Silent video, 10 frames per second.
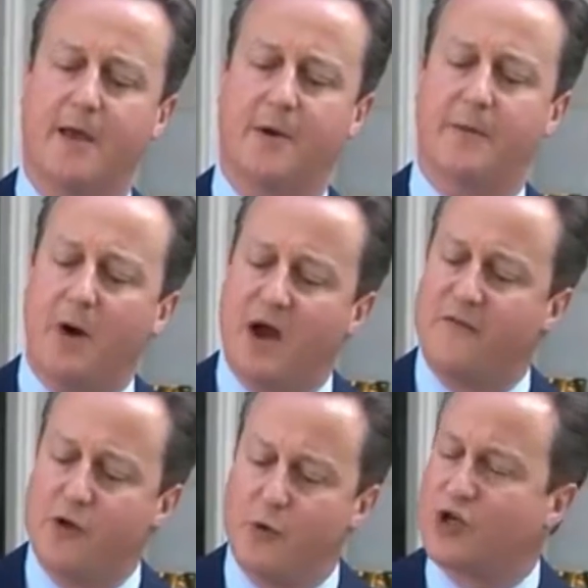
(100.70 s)
but in my
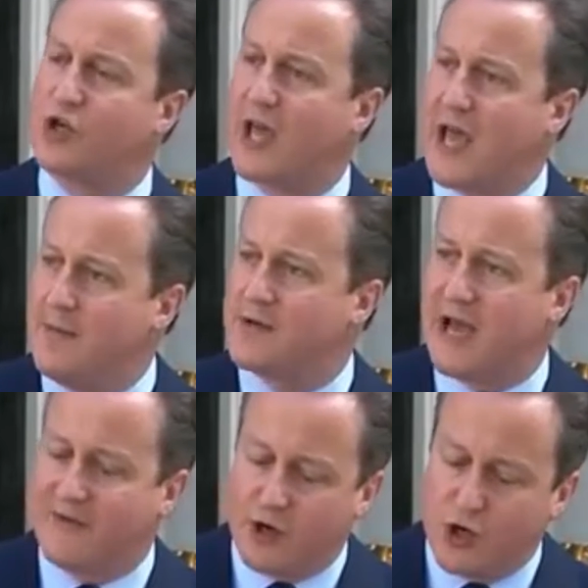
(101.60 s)
view, we should aim to
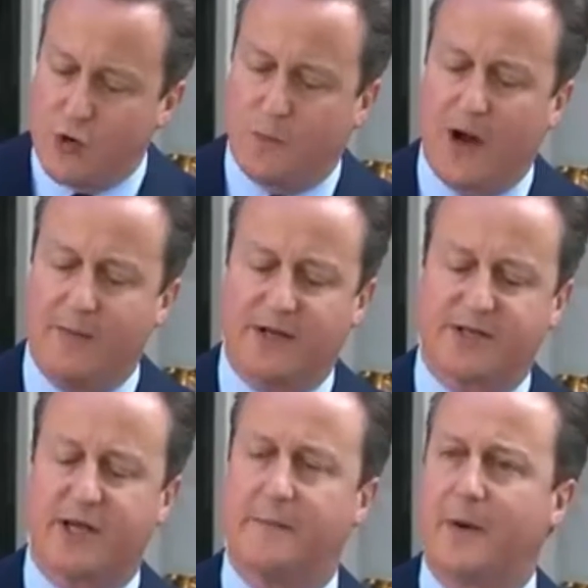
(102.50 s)
have a new Prime
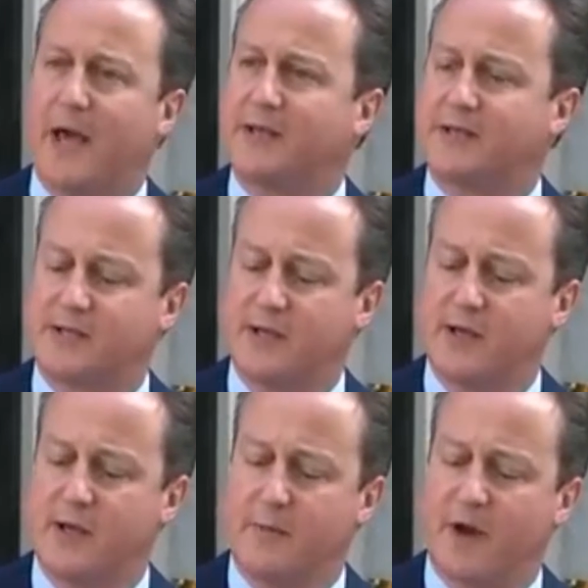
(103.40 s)
Minister in place
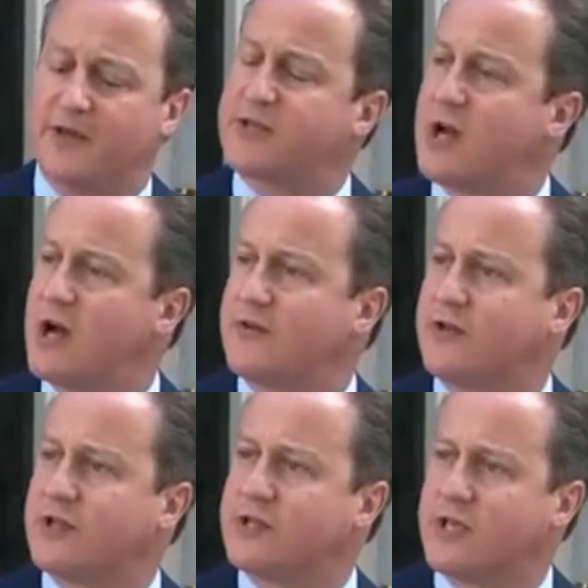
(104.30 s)
by the start of
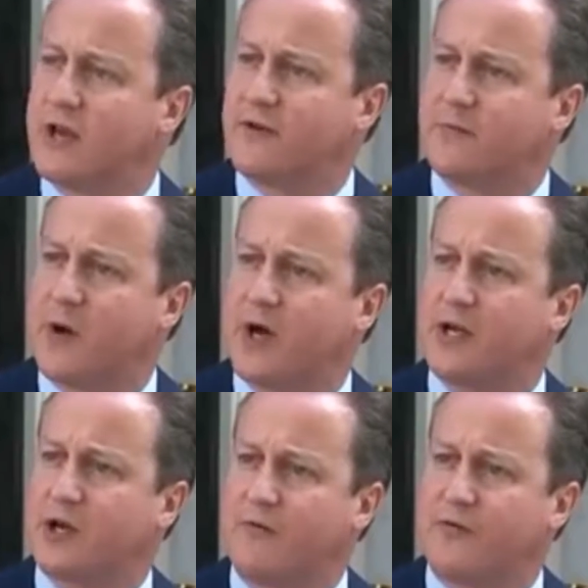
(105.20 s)
the Conservative Party
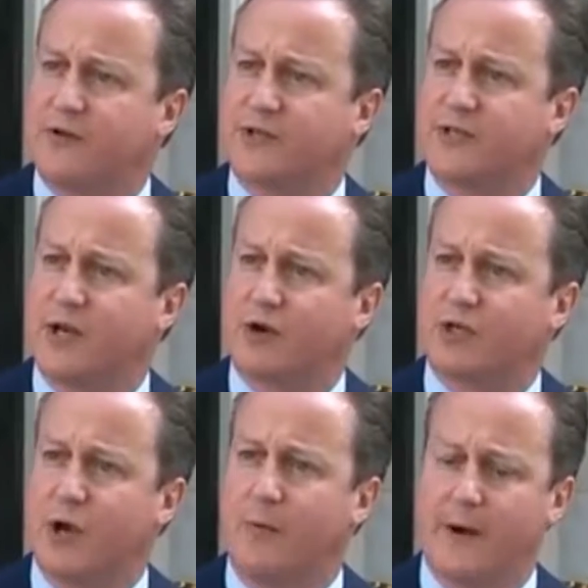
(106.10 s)
conference in
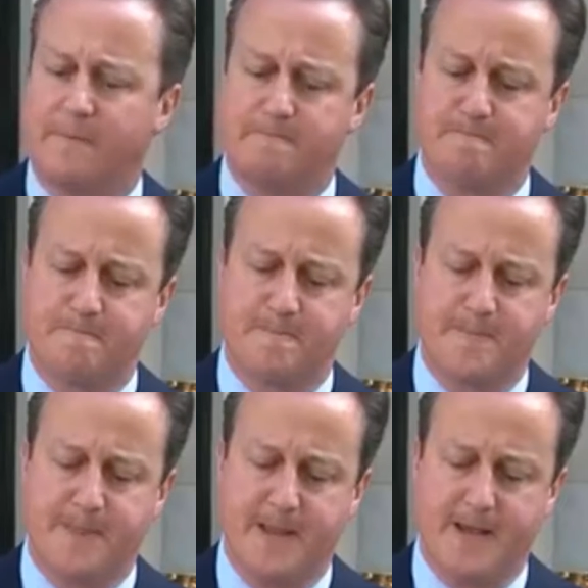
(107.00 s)
October.
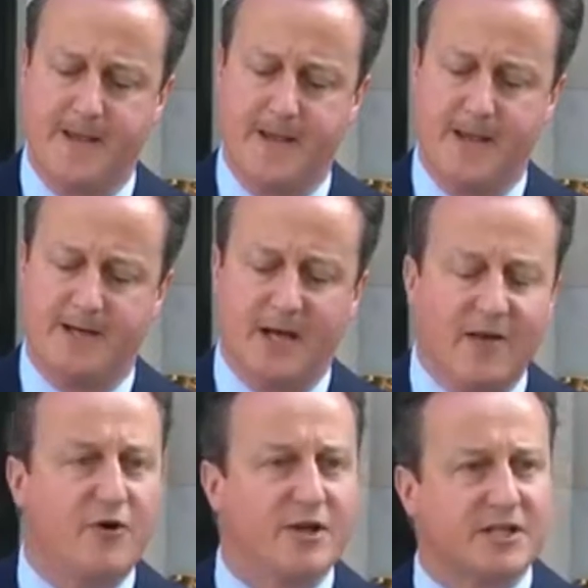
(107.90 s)

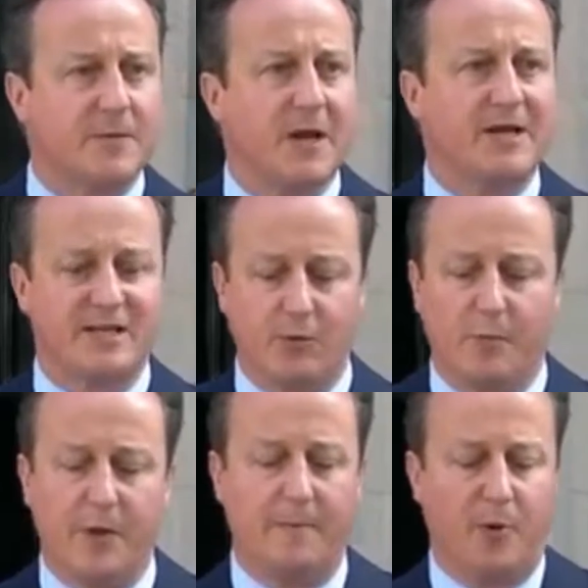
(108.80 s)
Delivering stability will
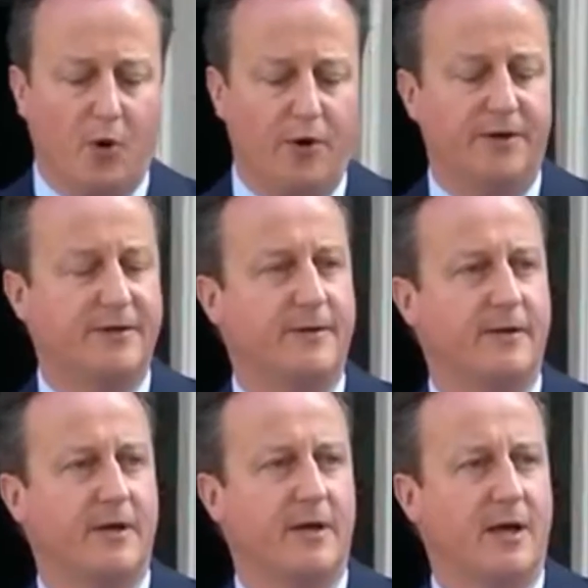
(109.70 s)
be important,
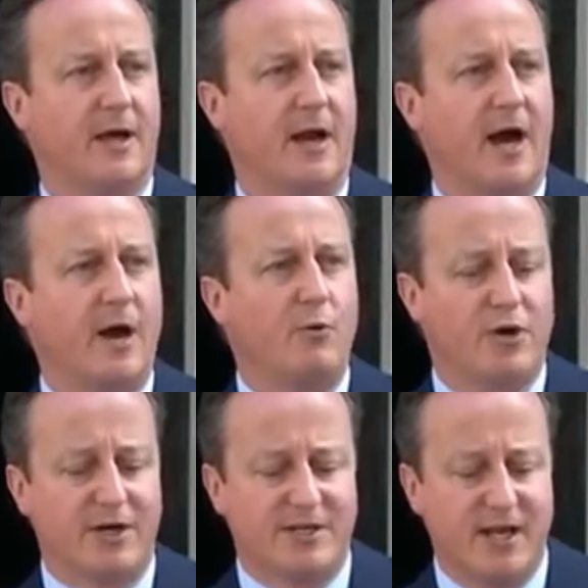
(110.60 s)
and I will
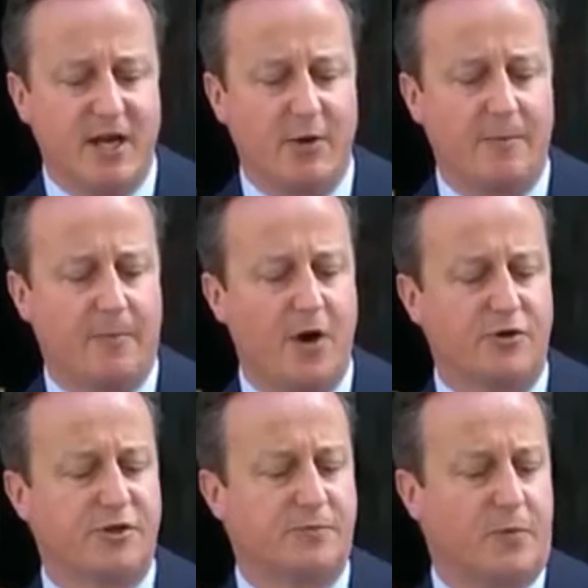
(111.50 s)
continue in
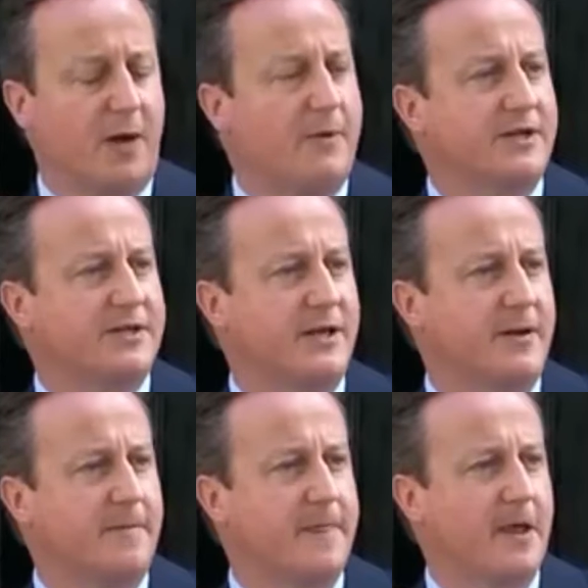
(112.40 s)
post as Prime
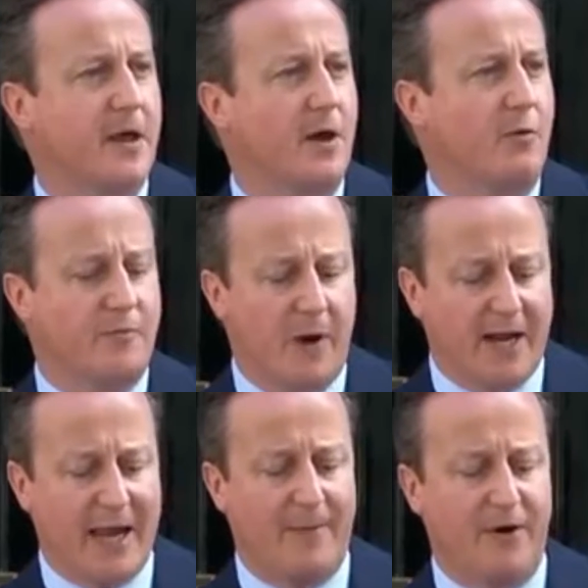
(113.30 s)
Minister with my
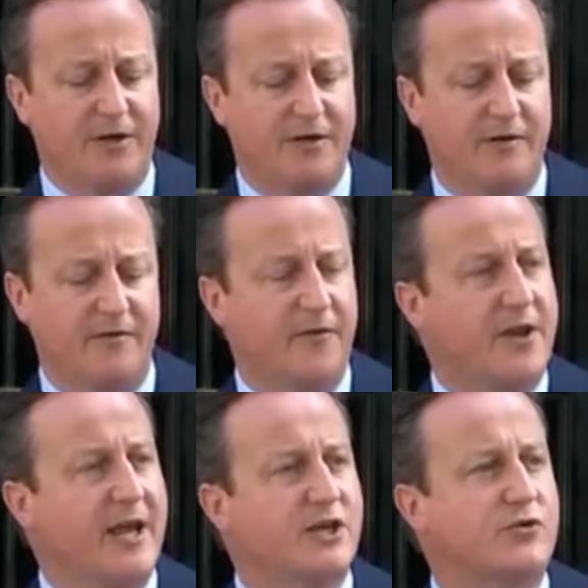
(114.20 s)
cabinet for the
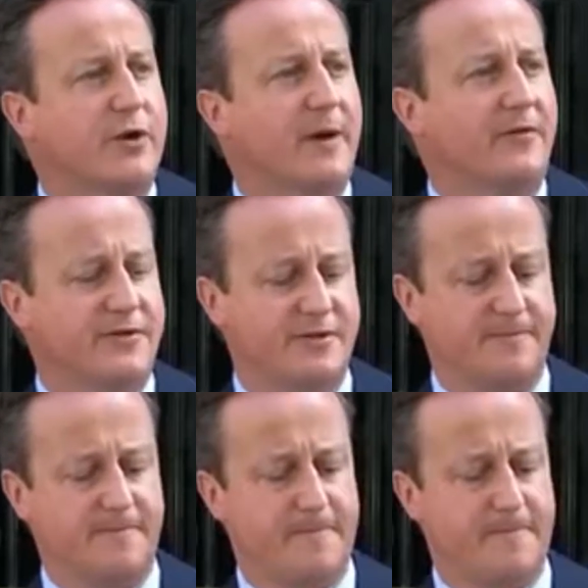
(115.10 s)
next 3 months.